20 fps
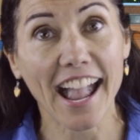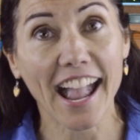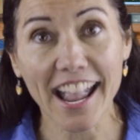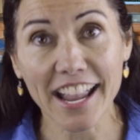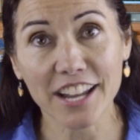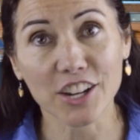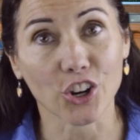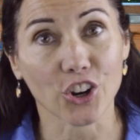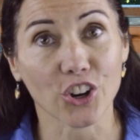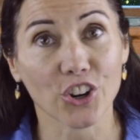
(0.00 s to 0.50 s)

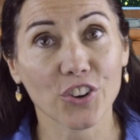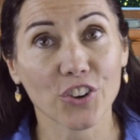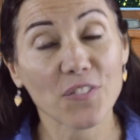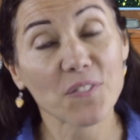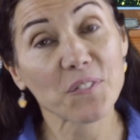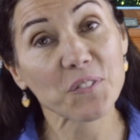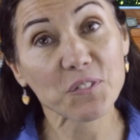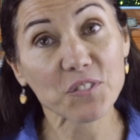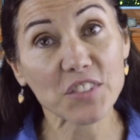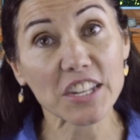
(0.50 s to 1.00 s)
anger,
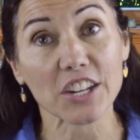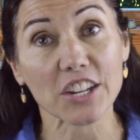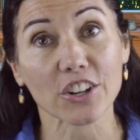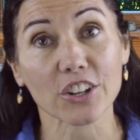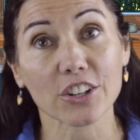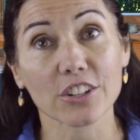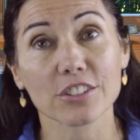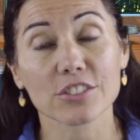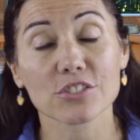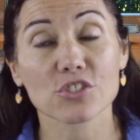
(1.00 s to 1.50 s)

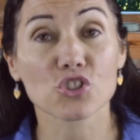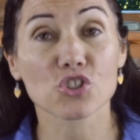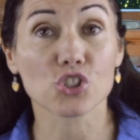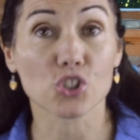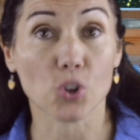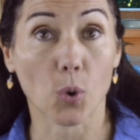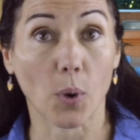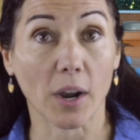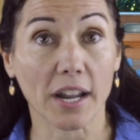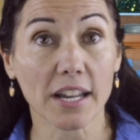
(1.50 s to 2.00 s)
fear,
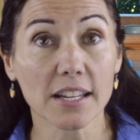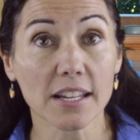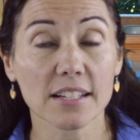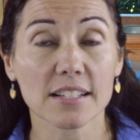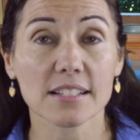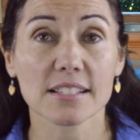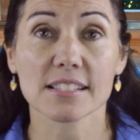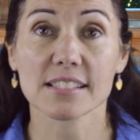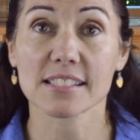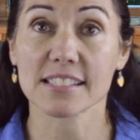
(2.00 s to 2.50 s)
joy,
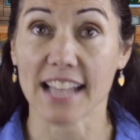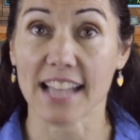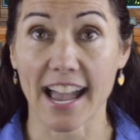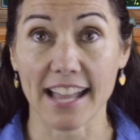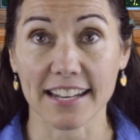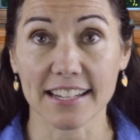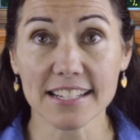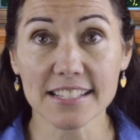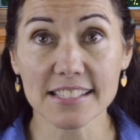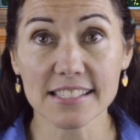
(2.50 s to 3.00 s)

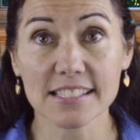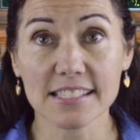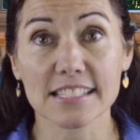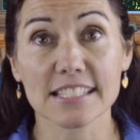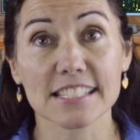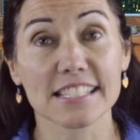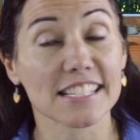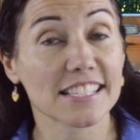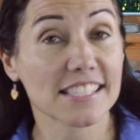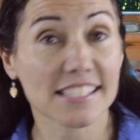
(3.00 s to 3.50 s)
sadness,
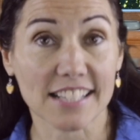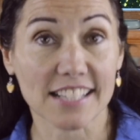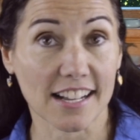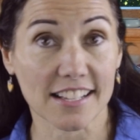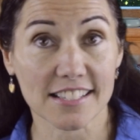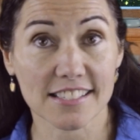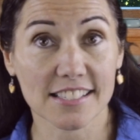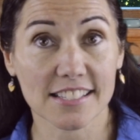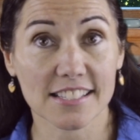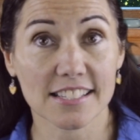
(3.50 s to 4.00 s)

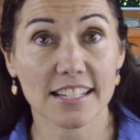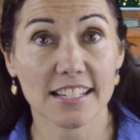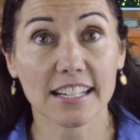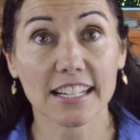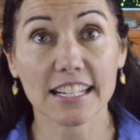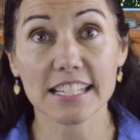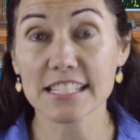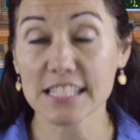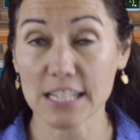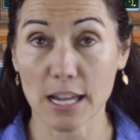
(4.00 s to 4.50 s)
disgust,
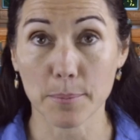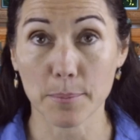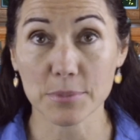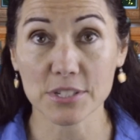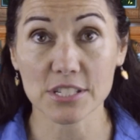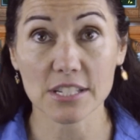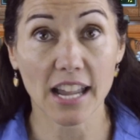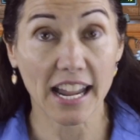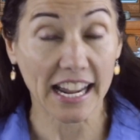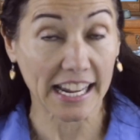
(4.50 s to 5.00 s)

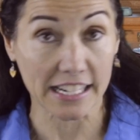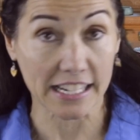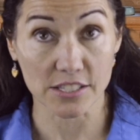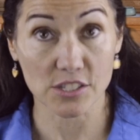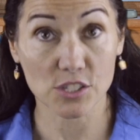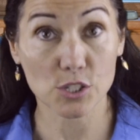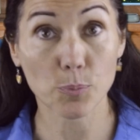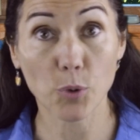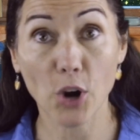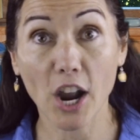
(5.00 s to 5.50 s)
contempt,
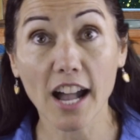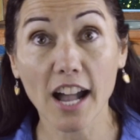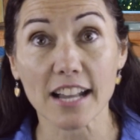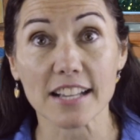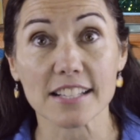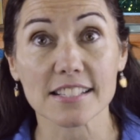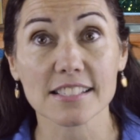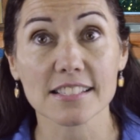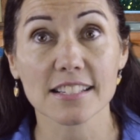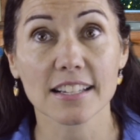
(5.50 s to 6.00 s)
and
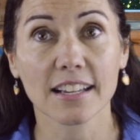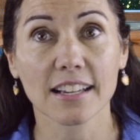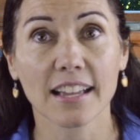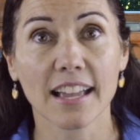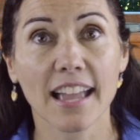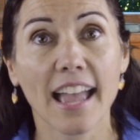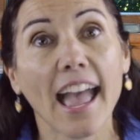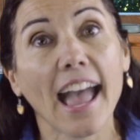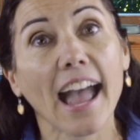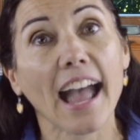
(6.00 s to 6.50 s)
surprise,
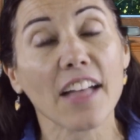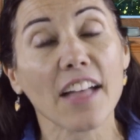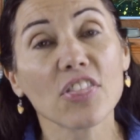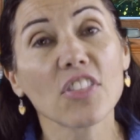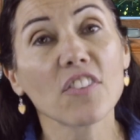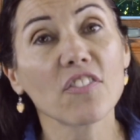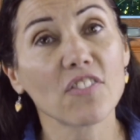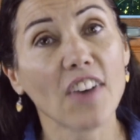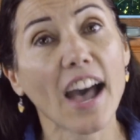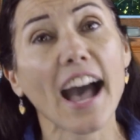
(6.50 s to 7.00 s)
and
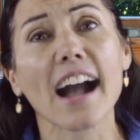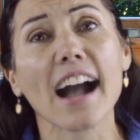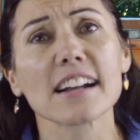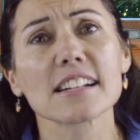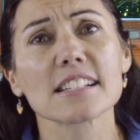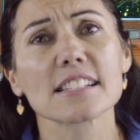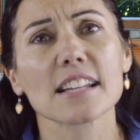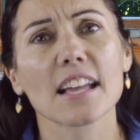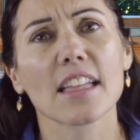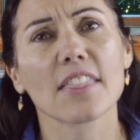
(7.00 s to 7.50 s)
the
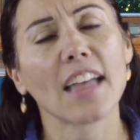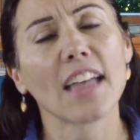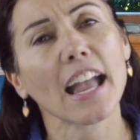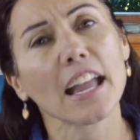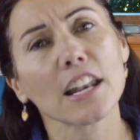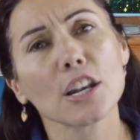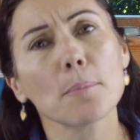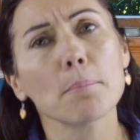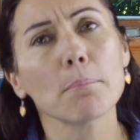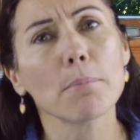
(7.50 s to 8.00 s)
fact that
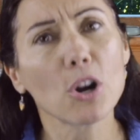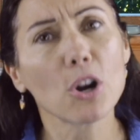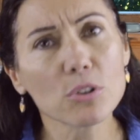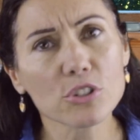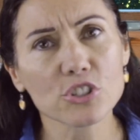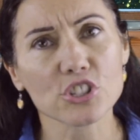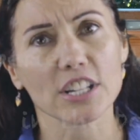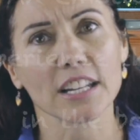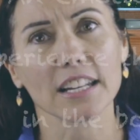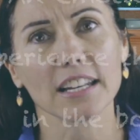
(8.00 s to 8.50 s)
an
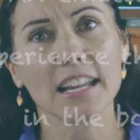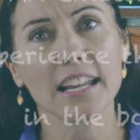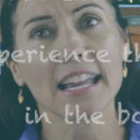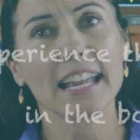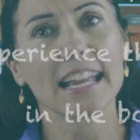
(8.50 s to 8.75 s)
emotion